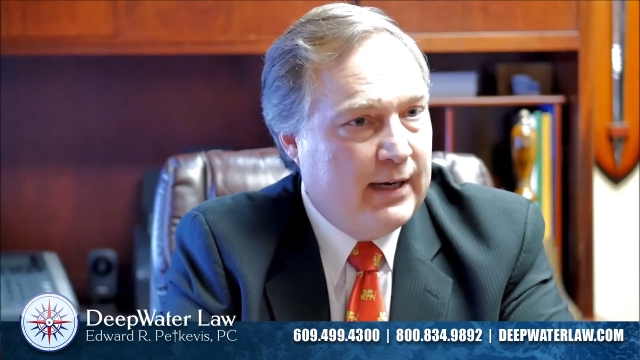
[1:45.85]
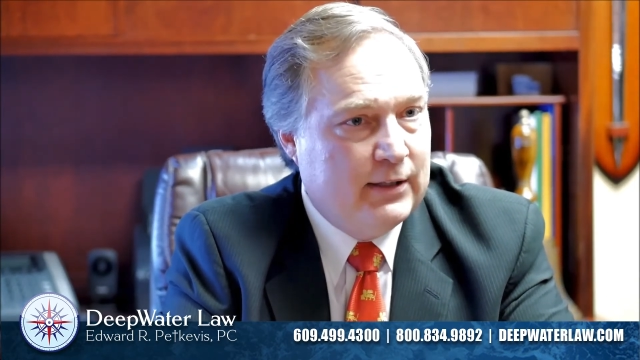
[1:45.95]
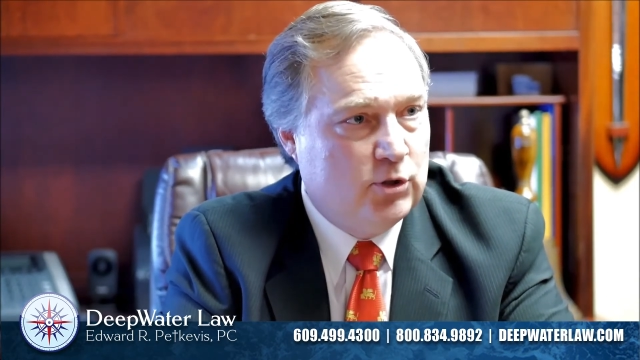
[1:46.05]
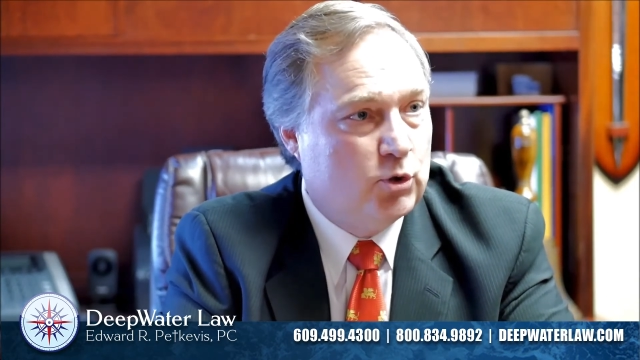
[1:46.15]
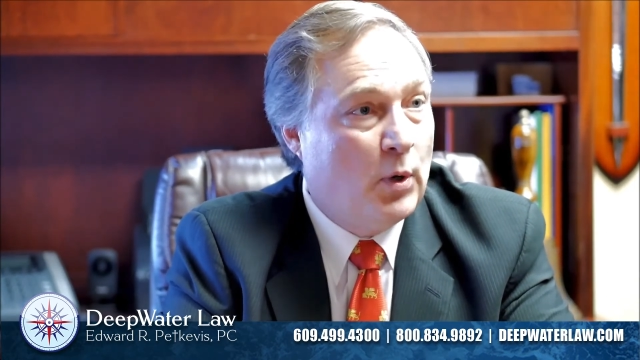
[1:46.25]

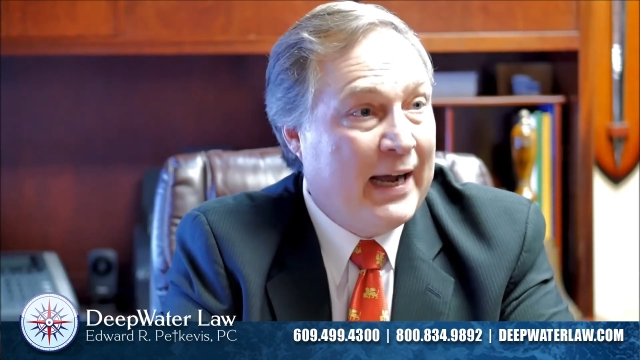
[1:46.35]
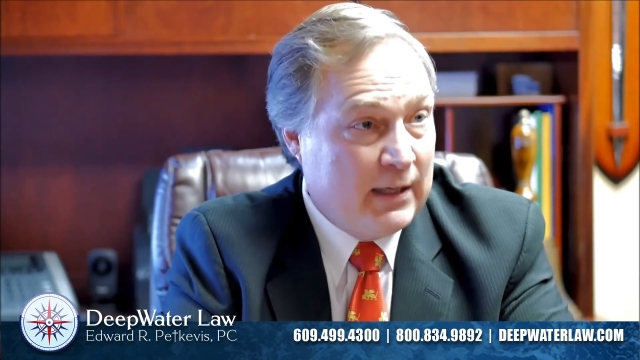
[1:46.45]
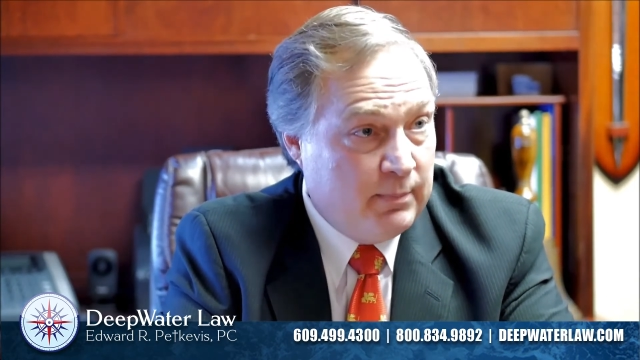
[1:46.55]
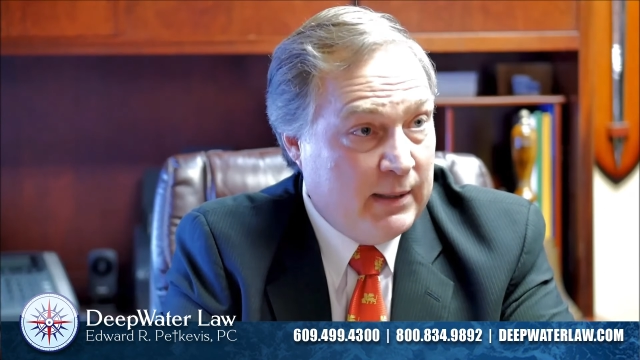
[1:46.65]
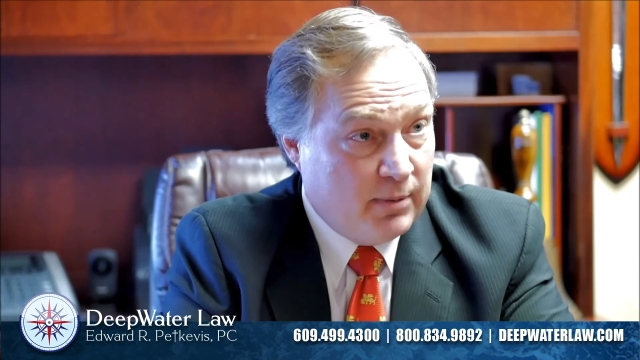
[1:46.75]
and
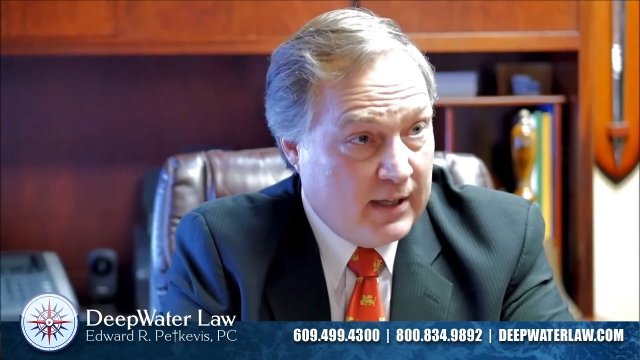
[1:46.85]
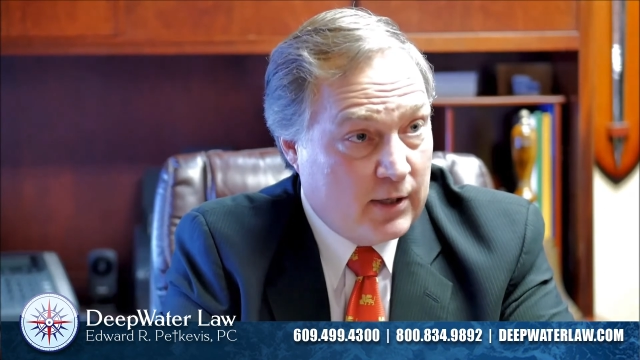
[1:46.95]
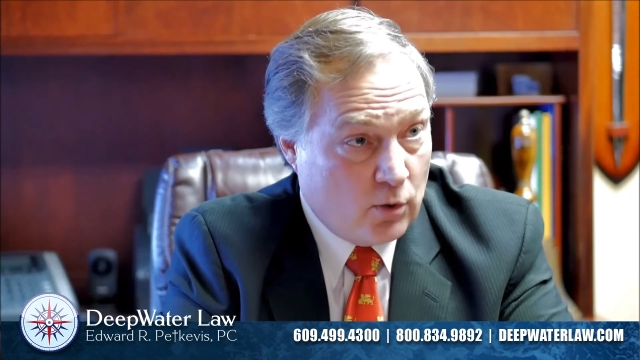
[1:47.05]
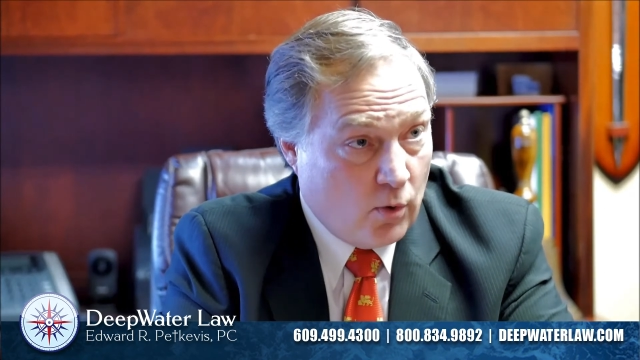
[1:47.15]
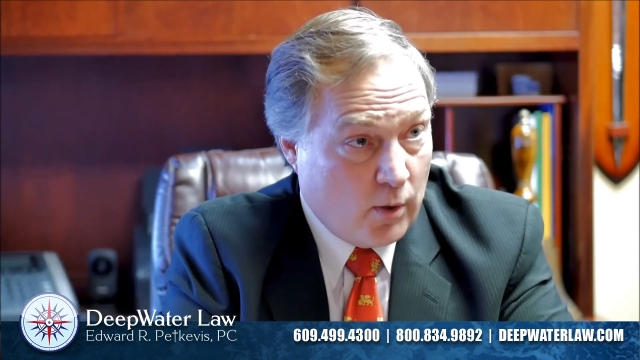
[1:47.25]
drag people
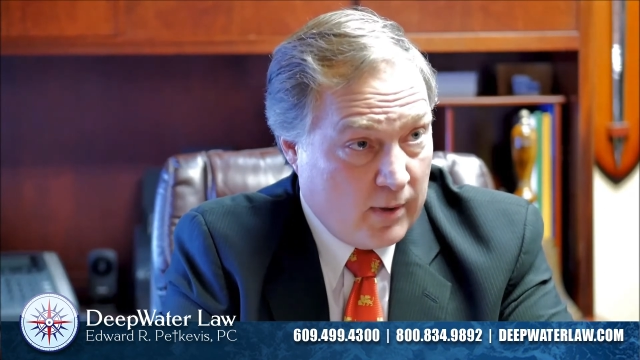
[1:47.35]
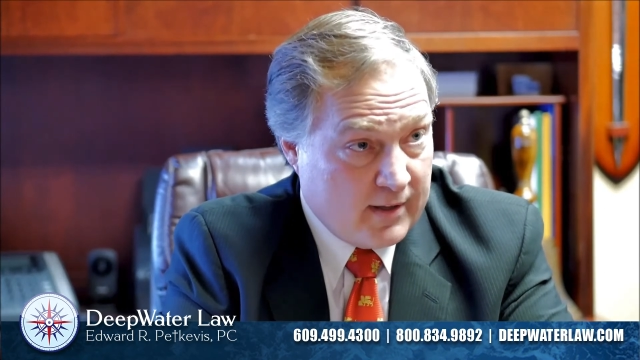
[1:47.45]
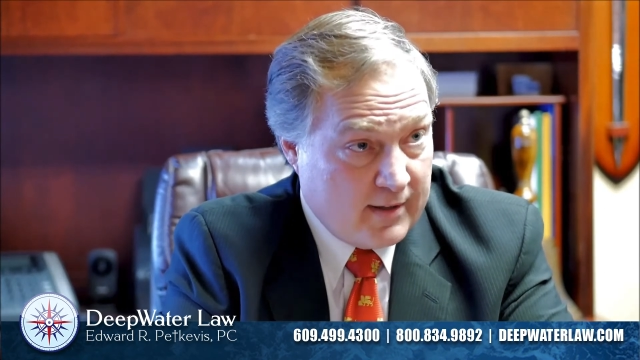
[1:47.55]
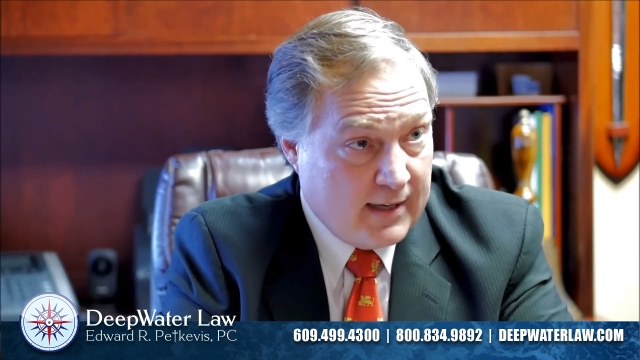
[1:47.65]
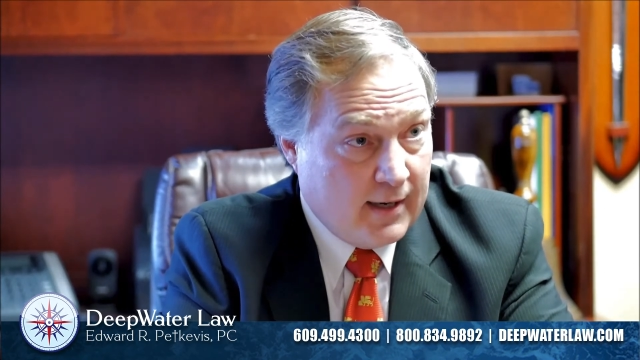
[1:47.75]
into court
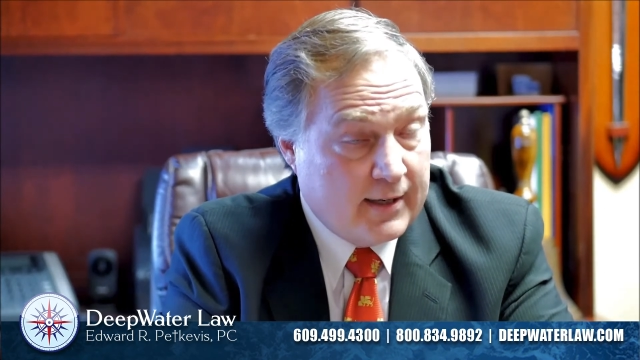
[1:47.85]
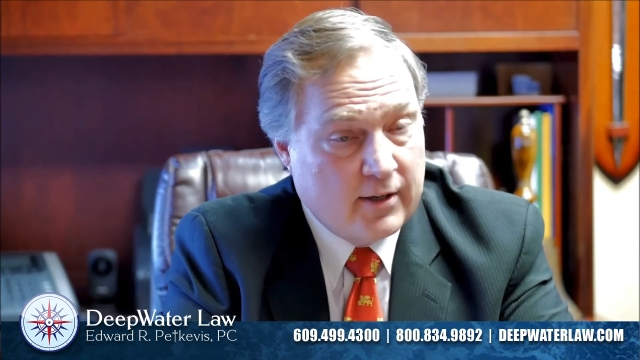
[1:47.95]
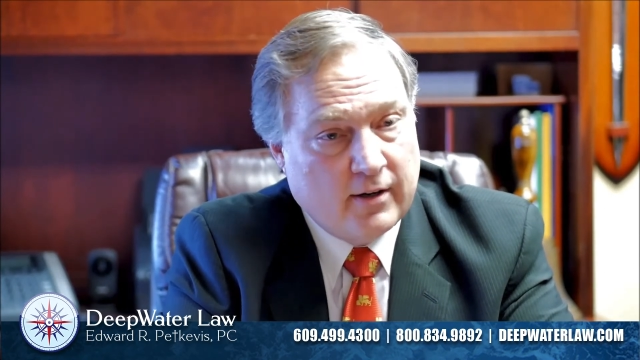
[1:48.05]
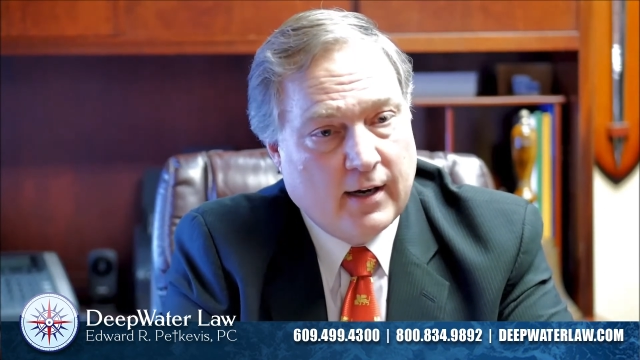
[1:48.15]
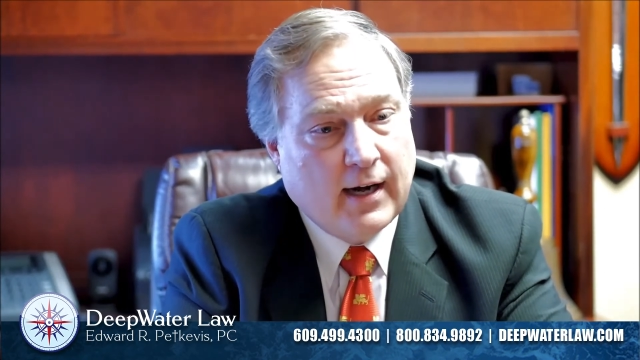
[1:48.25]
whether they like
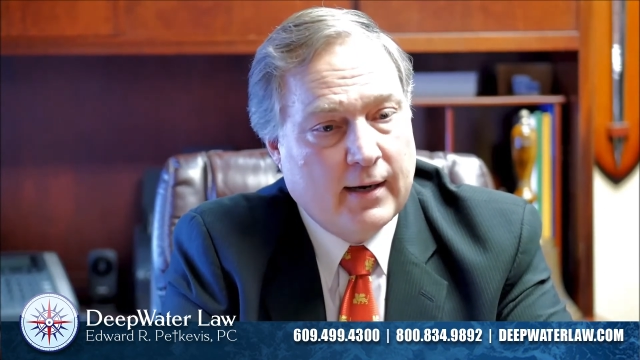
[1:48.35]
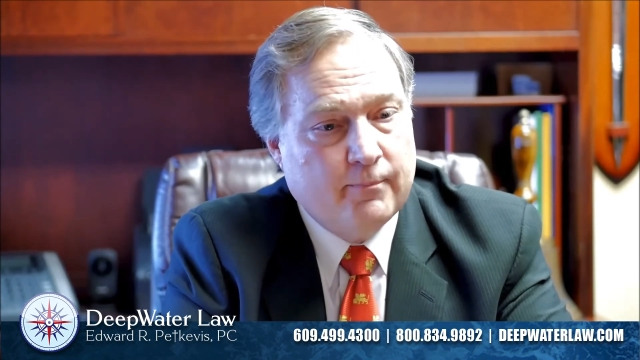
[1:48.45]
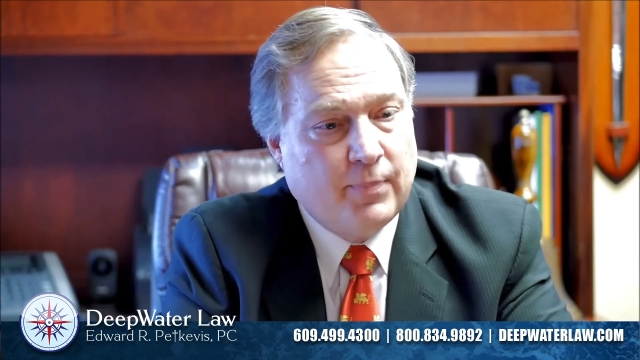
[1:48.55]
it or not.